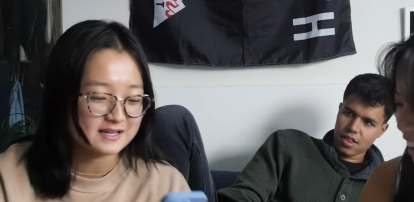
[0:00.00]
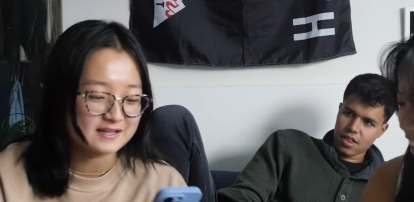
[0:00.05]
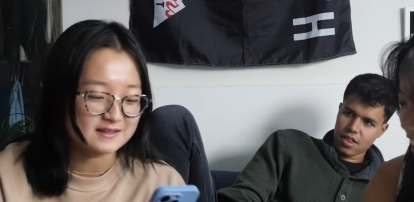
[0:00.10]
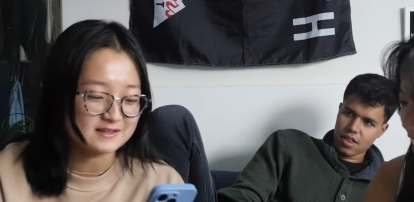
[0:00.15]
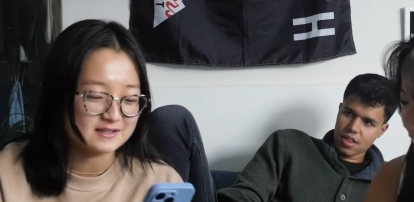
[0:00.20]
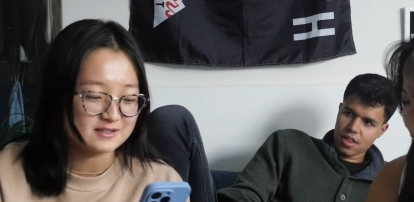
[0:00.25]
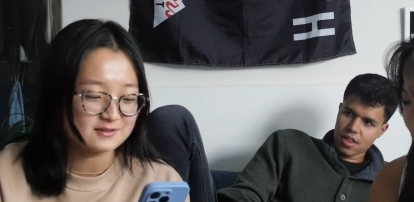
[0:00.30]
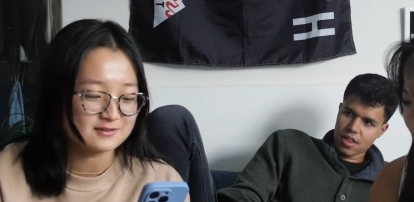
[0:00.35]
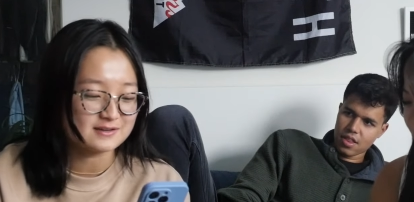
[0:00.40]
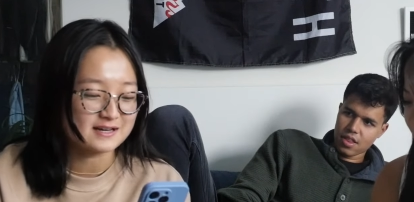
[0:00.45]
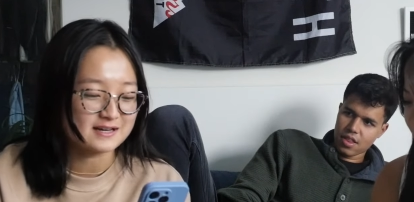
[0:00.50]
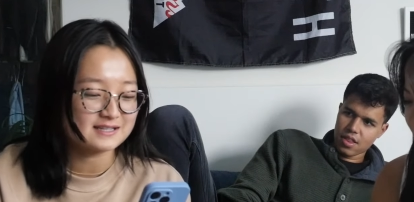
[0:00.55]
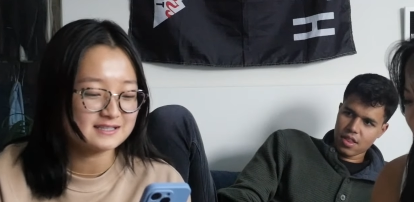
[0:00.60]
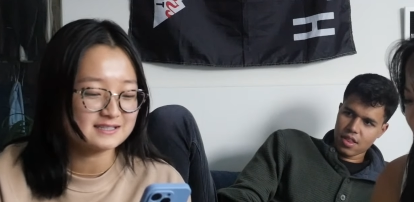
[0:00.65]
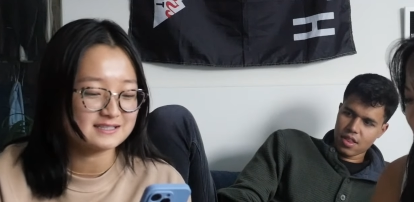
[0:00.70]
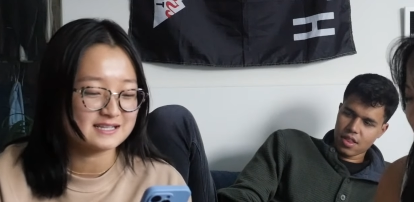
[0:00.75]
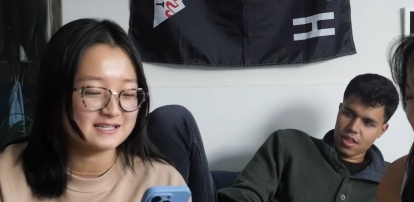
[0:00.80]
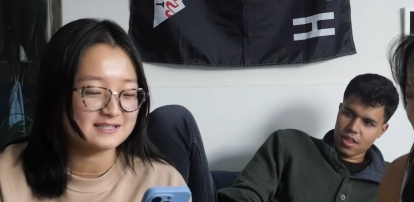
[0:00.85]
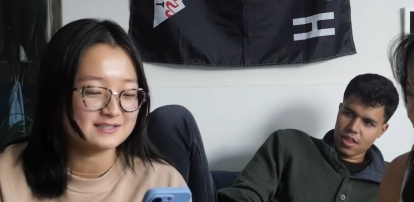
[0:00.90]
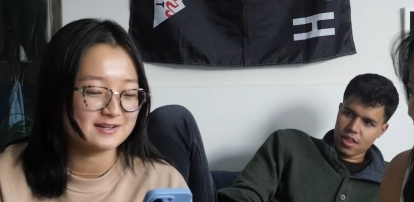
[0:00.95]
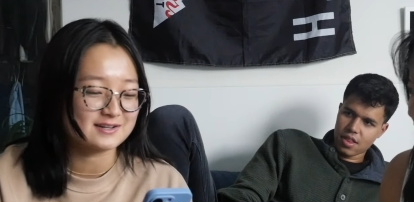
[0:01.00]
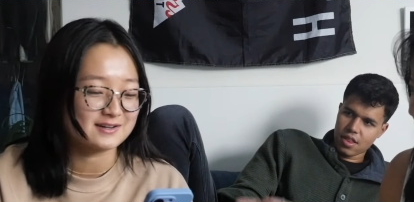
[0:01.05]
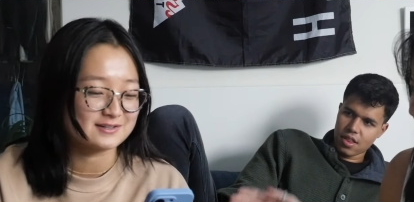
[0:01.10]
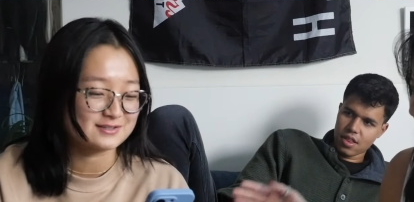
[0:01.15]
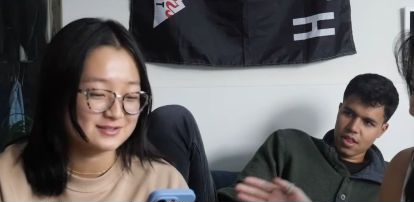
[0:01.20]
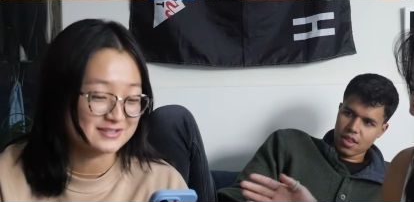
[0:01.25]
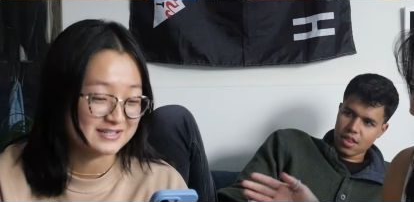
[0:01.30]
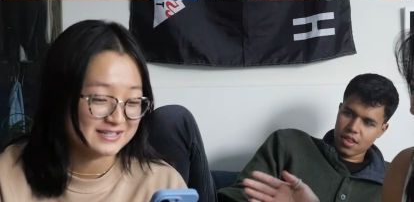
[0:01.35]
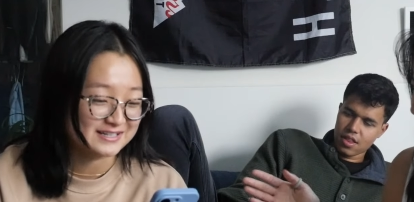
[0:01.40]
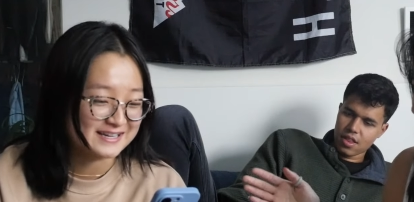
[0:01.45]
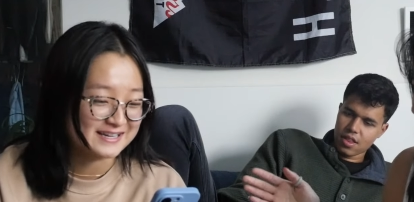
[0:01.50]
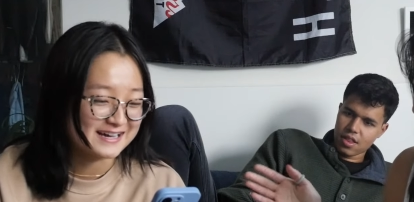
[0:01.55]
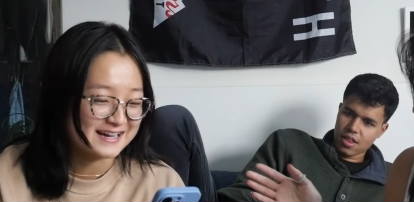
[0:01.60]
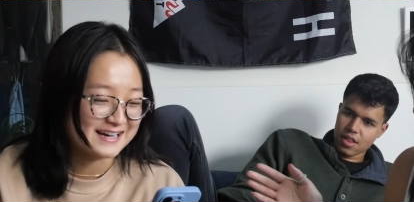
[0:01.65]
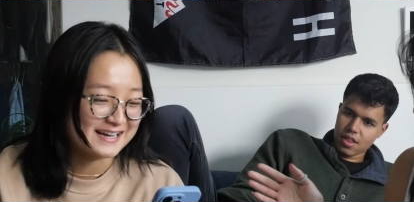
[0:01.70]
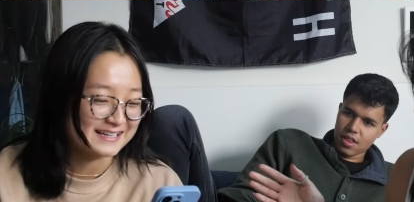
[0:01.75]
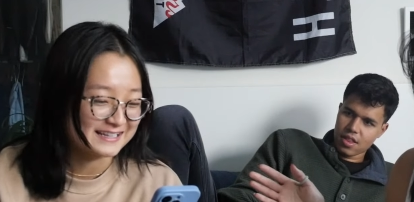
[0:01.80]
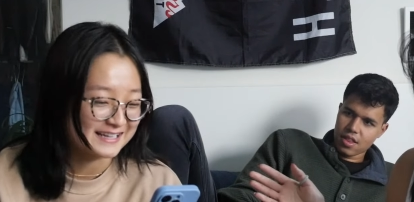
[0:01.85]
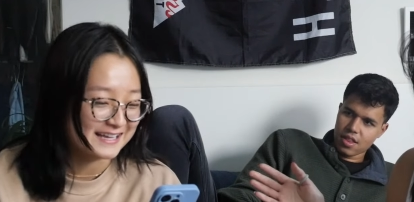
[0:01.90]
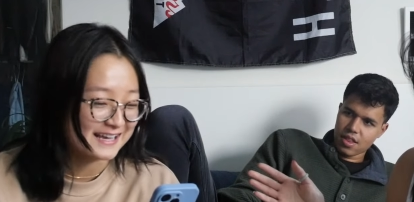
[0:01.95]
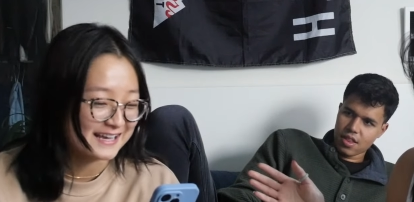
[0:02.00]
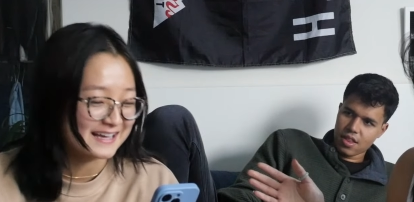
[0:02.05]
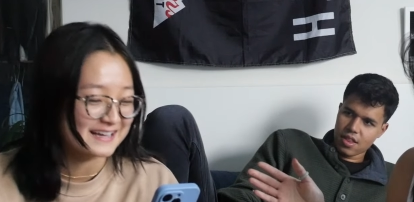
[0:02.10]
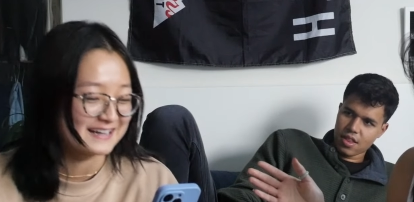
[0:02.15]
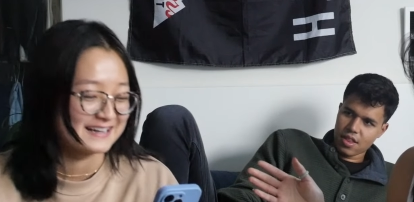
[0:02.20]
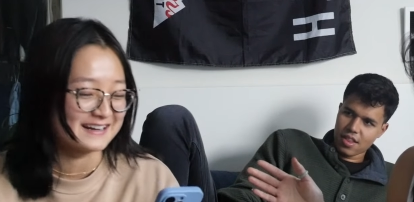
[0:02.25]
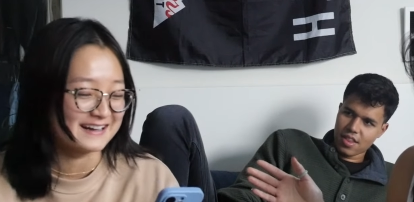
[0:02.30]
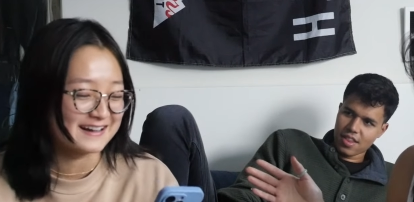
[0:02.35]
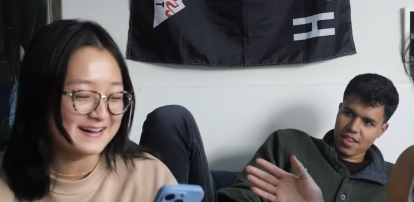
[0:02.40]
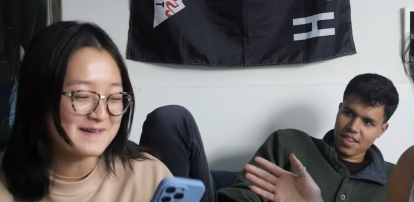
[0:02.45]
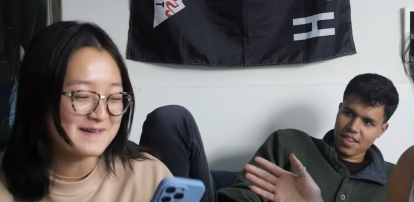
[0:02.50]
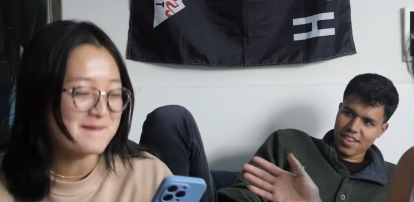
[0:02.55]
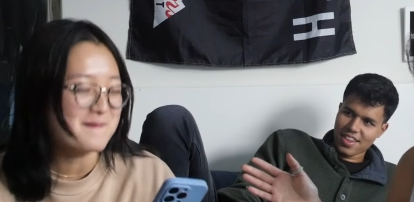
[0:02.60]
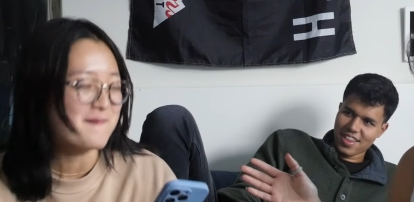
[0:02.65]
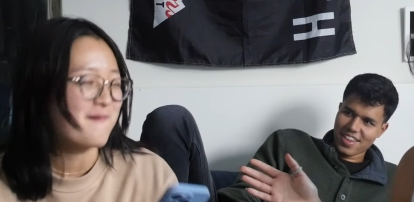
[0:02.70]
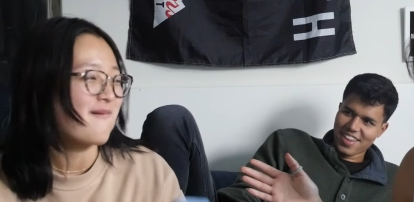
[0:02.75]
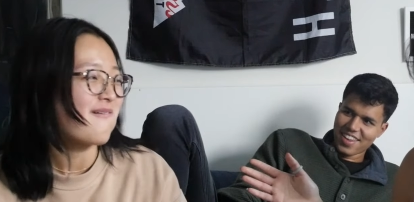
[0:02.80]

Speaker 1: in the United States, Australia, and Canada.